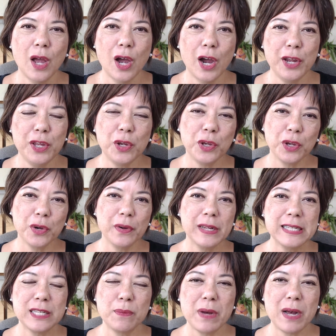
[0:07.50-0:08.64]
Are you
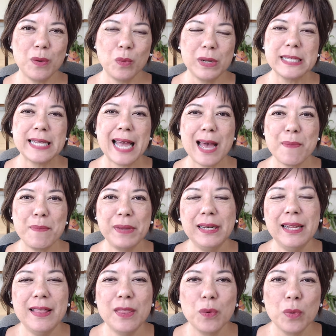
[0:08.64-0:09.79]
curious about what's
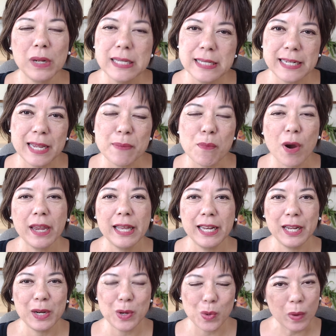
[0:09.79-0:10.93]
happened in the real estate market
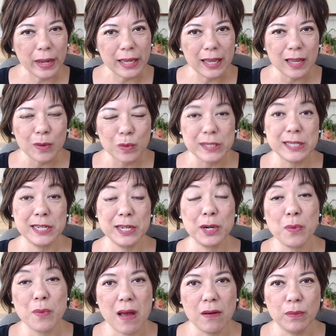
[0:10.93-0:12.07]
in Hawaii? Well, stick
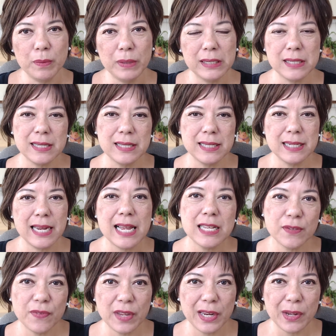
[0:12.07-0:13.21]
around, because in
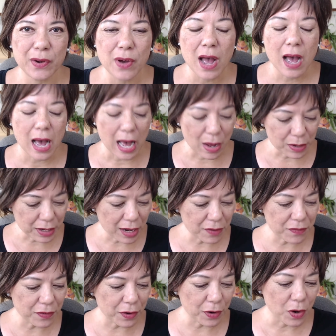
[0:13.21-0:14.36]
today's video, I'll
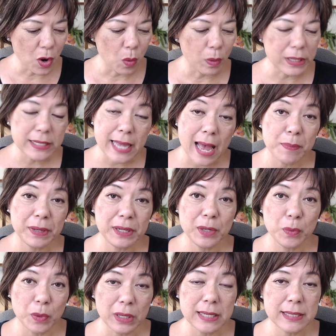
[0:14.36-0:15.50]
cover what's happened
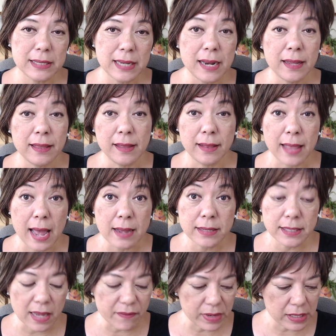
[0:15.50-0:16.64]
in real estate in the
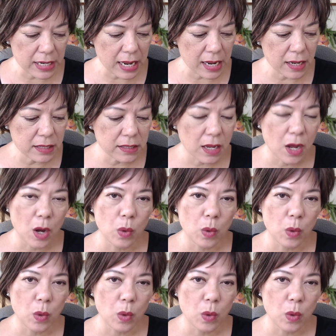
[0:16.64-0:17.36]
last 7 days.